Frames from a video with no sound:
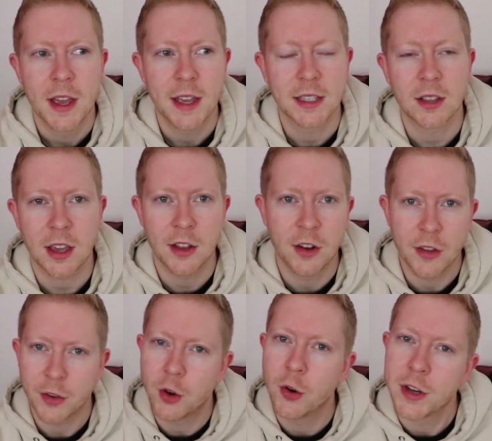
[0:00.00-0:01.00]
it's like
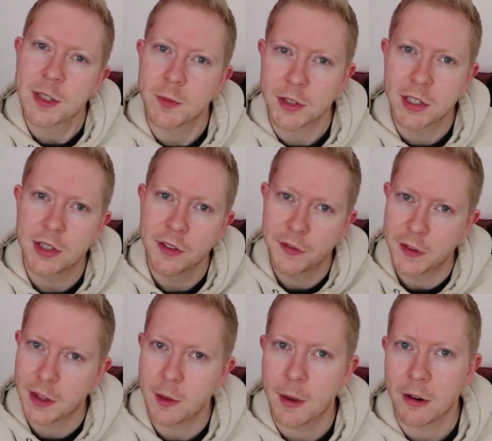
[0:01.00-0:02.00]
another Christmas
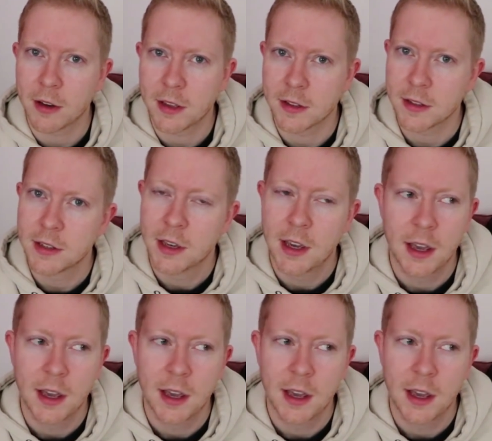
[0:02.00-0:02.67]
for the Americans.